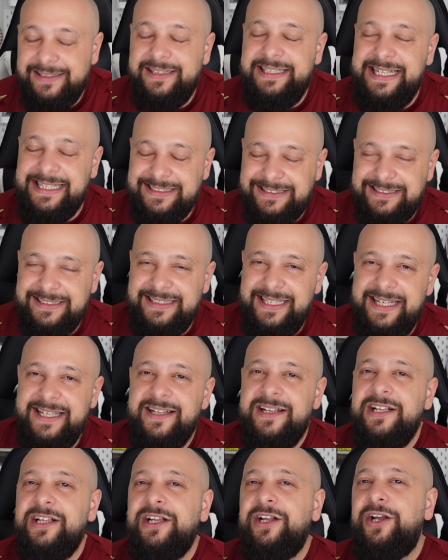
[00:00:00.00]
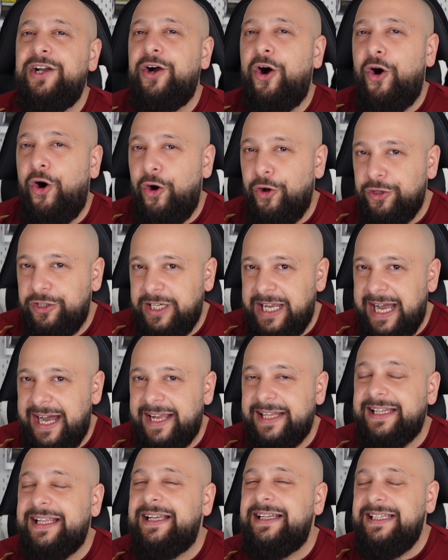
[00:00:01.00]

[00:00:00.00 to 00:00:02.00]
Yesterday Odegaard,